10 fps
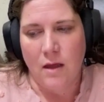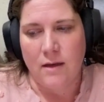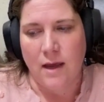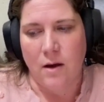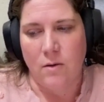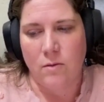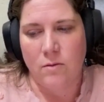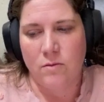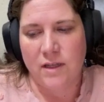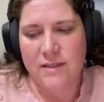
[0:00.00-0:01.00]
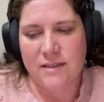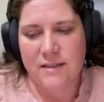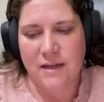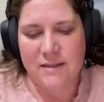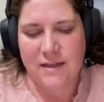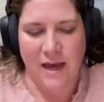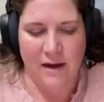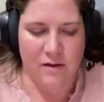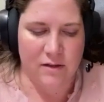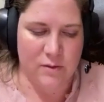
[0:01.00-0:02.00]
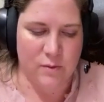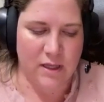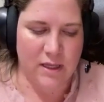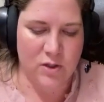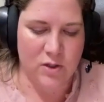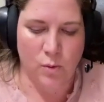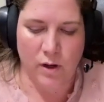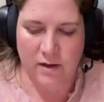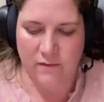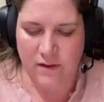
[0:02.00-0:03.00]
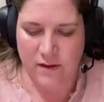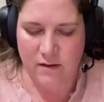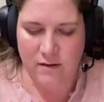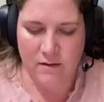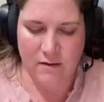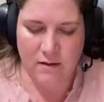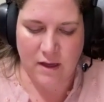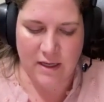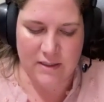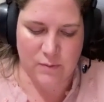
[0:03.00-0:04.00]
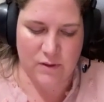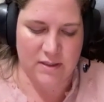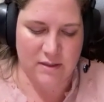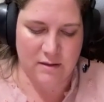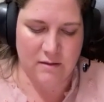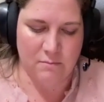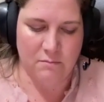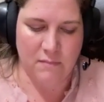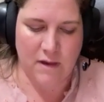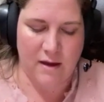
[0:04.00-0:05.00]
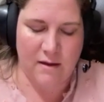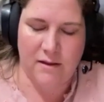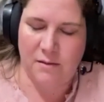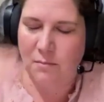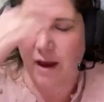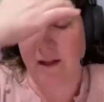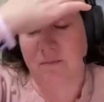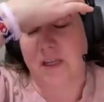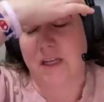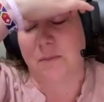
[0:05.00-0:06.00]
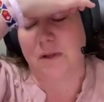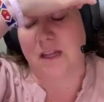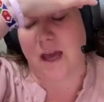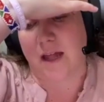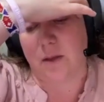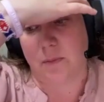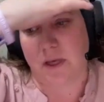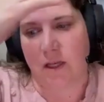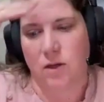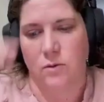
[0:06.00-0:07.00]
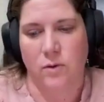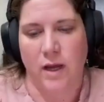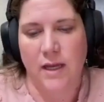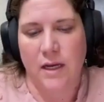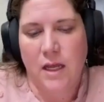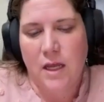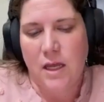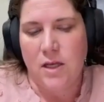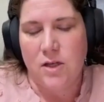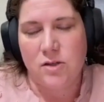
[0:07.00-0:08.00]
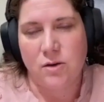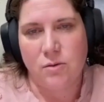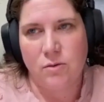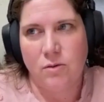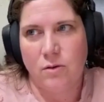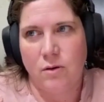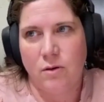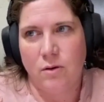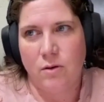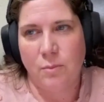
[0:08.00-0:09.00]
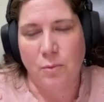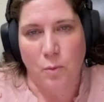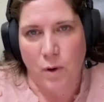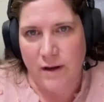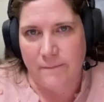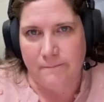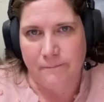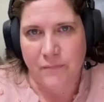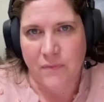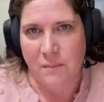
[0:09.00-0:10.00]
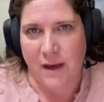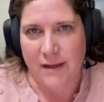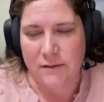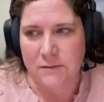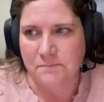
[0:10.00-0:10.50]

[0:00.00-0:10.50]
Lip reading: Now, let's tackle this with each one of the husbands, the mild, medium, and the jalapeno, right? So, number one, the mild.